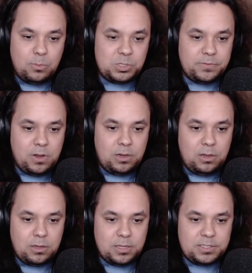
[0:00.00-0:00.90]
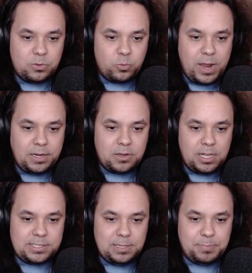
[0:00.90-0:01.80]
Most of all, because the right
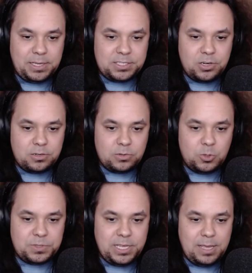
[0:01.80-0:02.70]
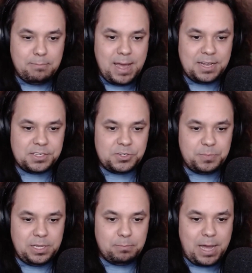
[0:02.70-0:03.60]
constantly picks certain groups they imagine to
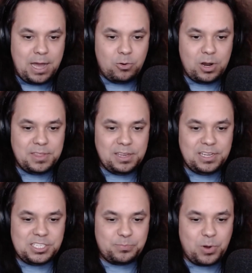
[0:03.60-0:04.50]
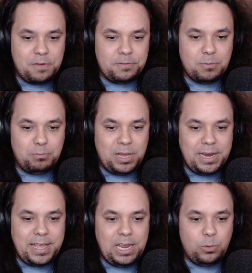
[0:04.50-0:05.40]
be in power, and then they just profit from
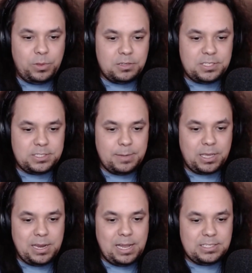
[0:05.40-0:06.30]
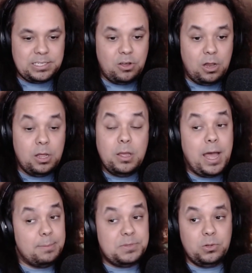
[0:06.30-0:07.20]
blind hate without systemic analysis at all.
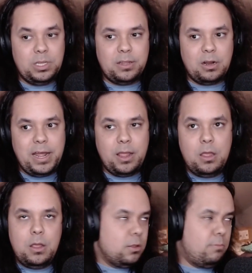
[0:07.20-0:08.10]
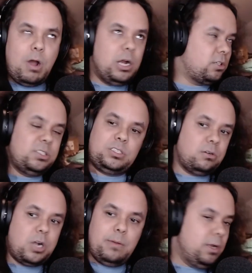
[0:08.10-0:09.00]
Absolutely, they're like, the Marxists
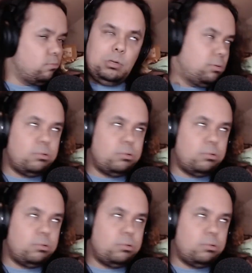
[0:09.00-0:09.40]
are coming!